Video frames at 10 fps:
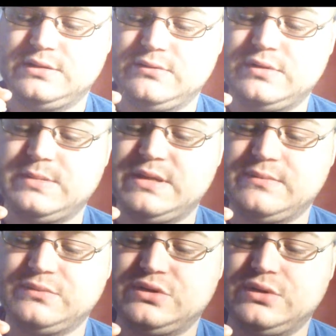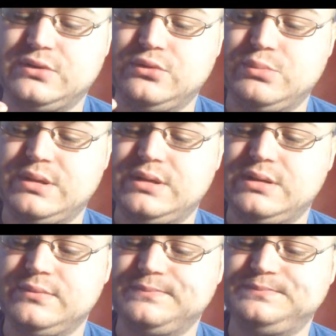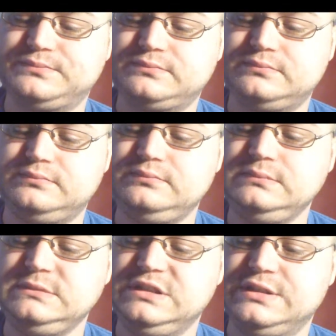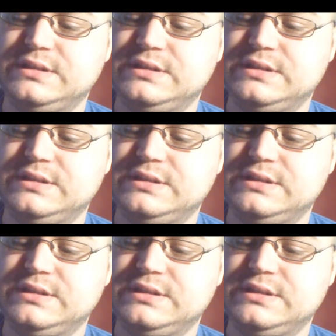want to make them too big. You just